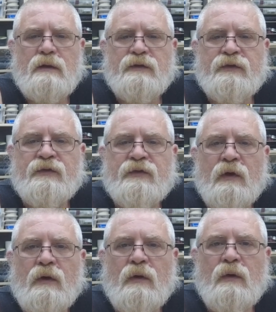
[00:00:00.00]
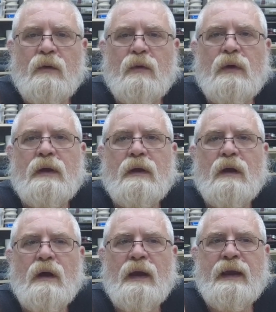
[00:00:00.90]
So
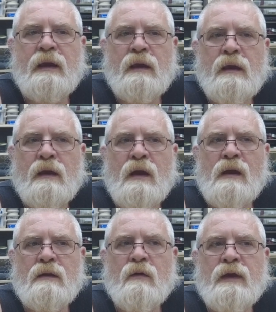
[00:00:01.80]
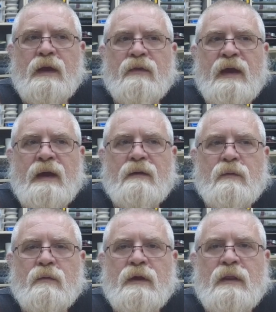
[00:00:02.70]
I got going on that,
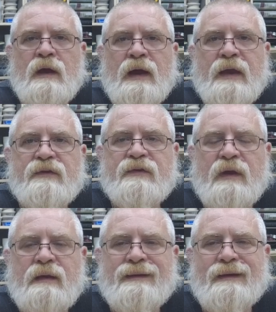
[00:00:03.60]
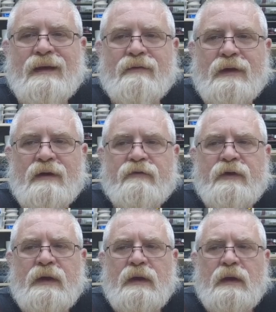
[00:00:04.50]
realized I didn't have enough.
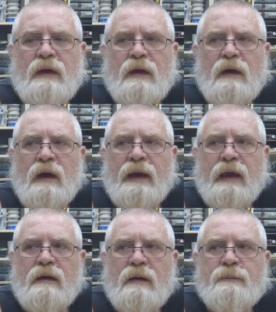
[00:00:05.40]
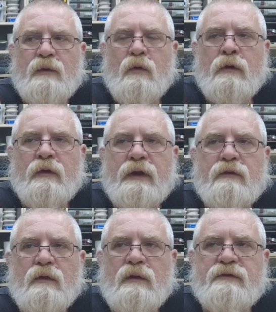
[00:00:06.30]
I ended up ordering a
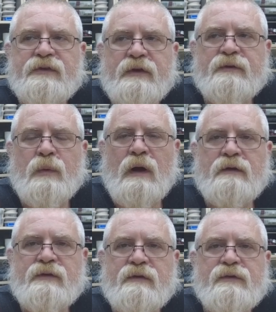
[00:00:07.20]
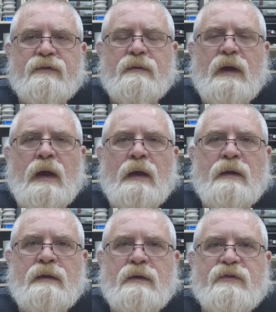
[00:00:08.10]
total of 6 boxes. I
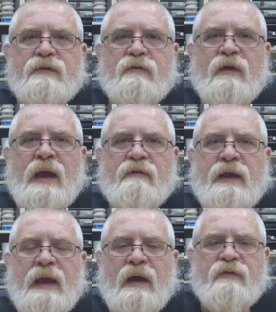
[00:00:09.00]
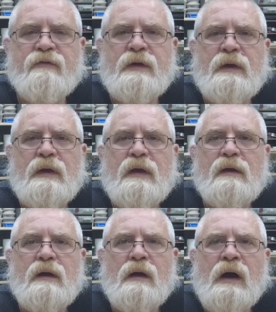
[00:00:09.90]
used
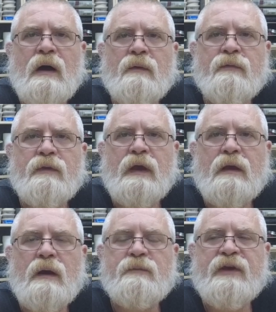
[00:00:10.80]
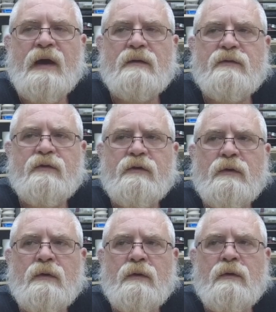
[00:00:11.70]
5.5. It comes out
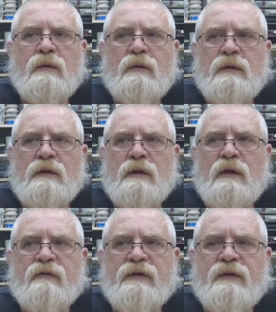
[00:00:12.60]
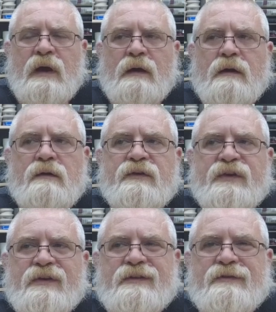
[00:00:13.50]
to a little over
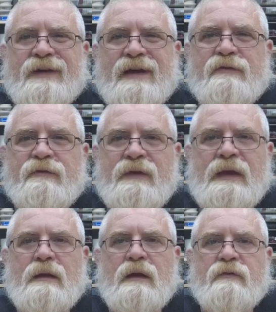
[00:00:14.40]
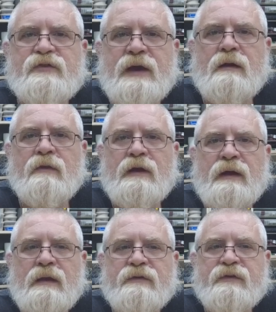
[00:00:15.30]
165 feet of channel that
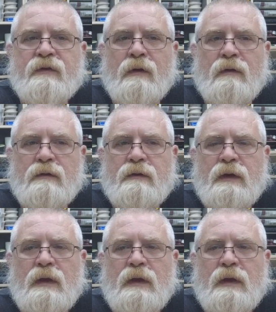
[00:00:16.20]
I installed,